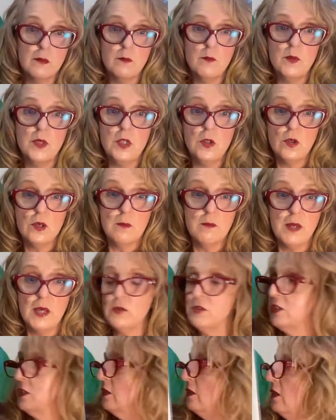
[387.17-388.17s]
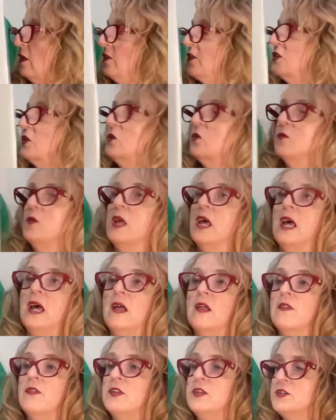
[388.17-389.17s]
be, you can mount it on its own.
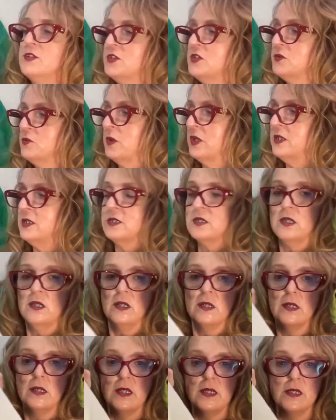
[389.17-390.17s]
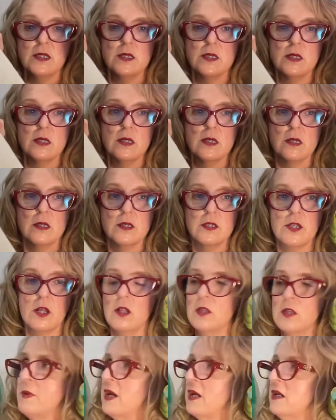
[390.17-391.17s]
This is one, it's got a nice
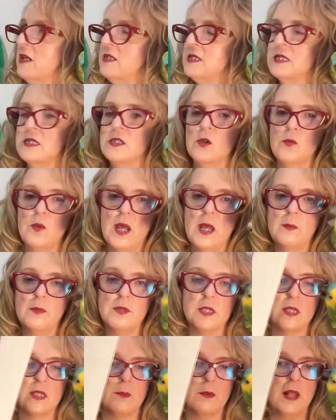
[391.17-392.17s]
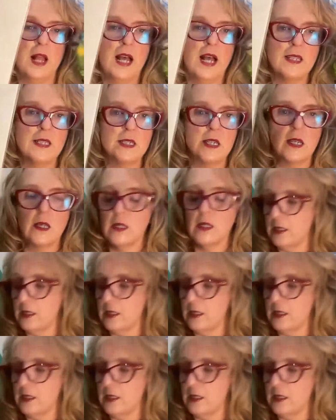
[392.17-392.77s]
solid back. It's still wrapped in the plastic.